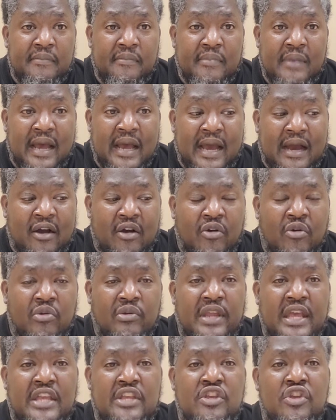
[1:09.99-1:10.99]
how
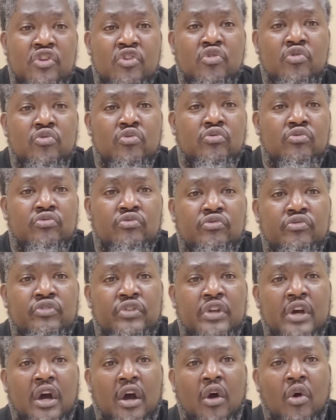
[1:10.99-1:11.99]
they use
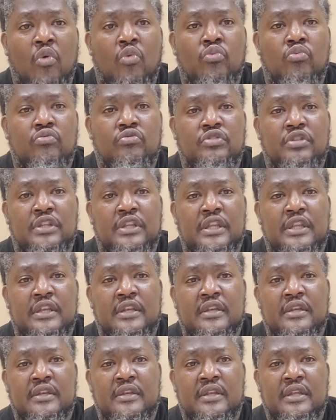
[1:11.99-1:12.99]
the oaths
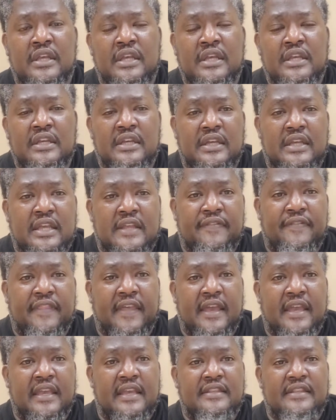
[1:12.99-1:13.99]
and
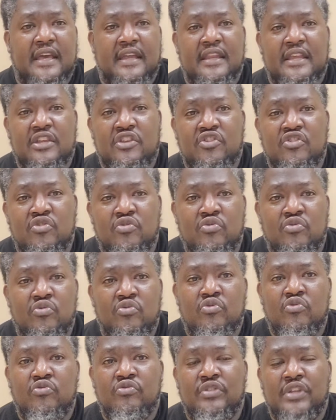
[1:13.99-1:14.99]
things, how they
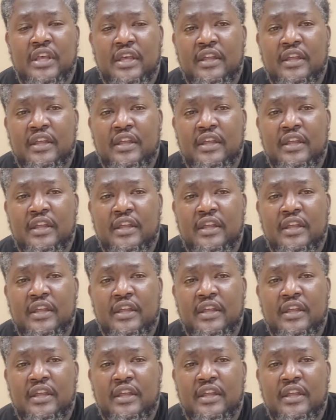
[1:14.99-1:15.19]
use